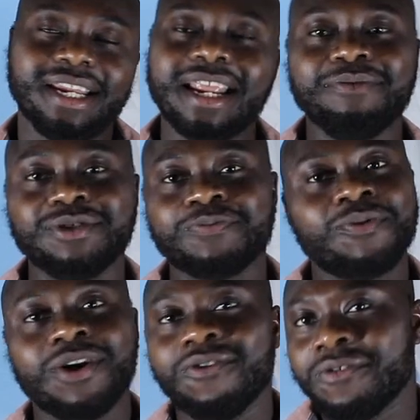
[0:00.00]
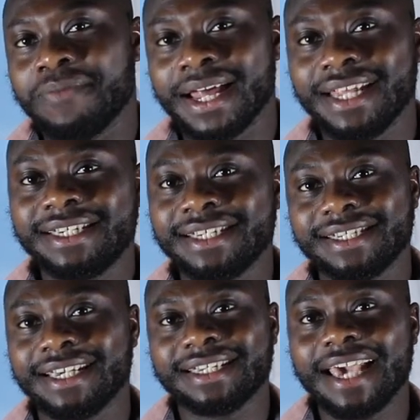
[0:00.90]
Let me just pull over, man. This
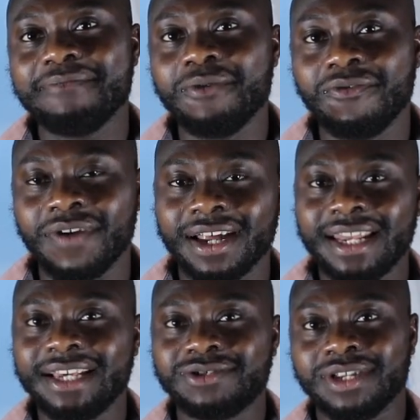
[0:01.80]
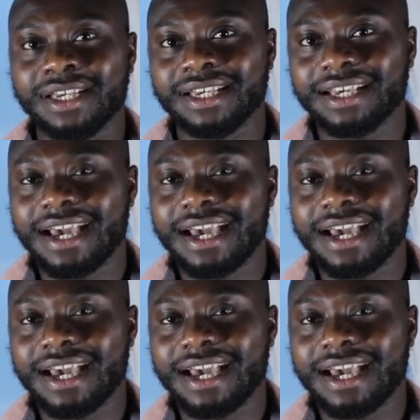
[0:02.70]
is game over, literally.